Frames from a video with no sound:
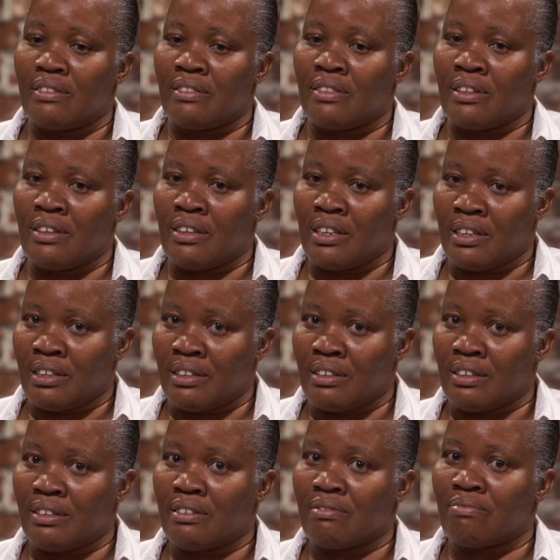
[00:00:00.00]
the
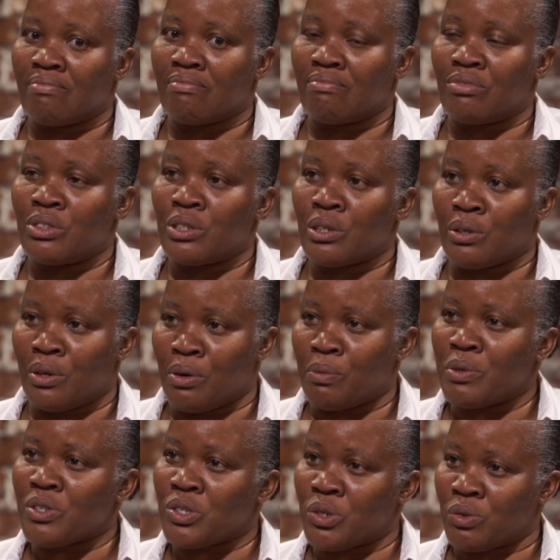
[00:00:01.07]
need to go
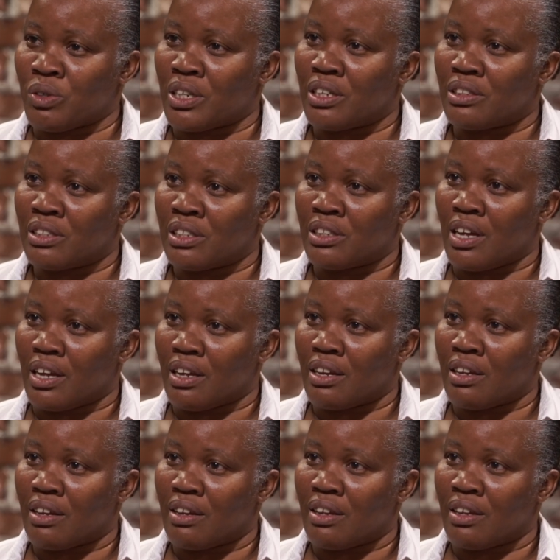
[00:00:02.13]
was great.
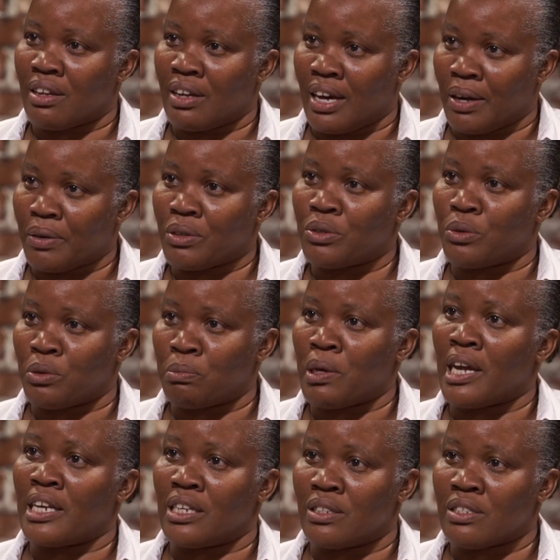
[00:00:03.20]
Like, God told me I
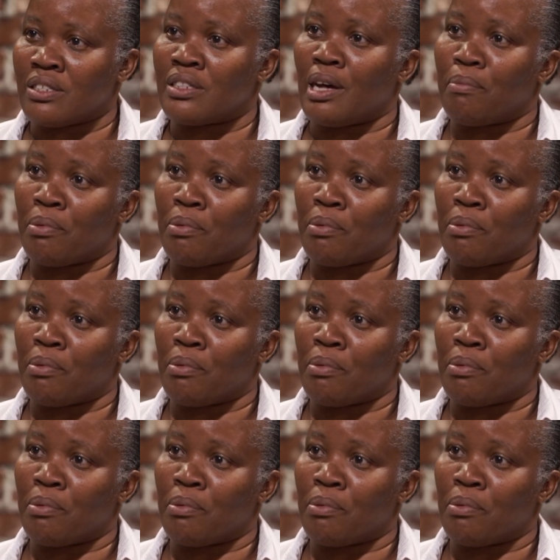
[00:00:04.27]
need to stop